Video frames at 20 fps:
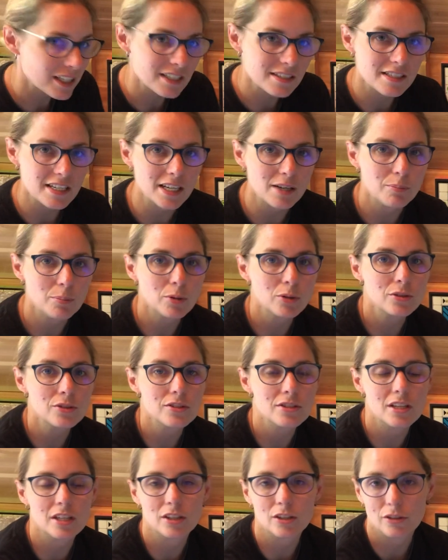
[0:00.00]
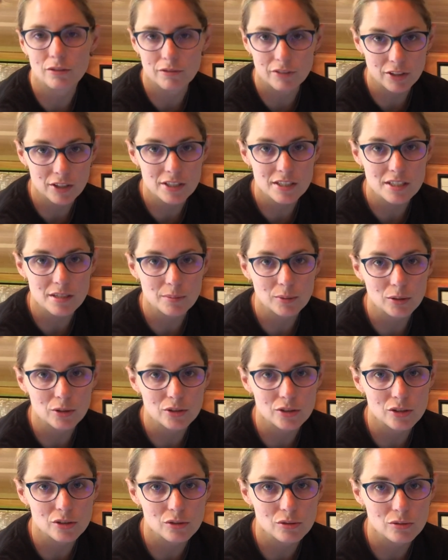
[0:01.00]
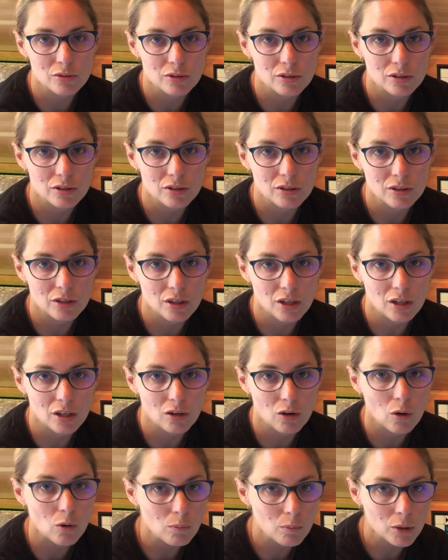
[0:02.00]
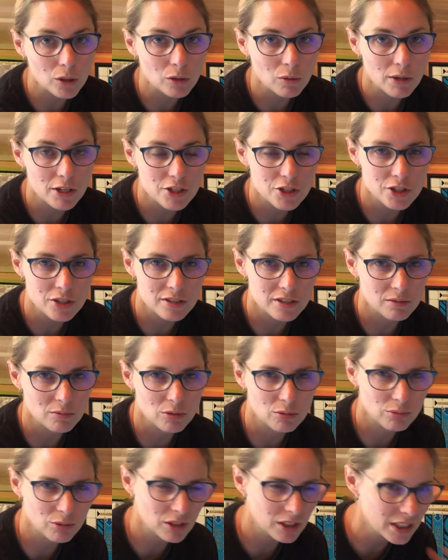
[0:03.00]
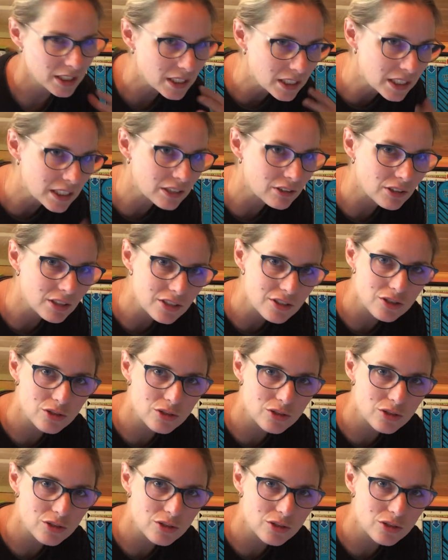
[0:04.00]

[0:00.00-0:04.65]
examples that are very similar to homework questions that will really gear us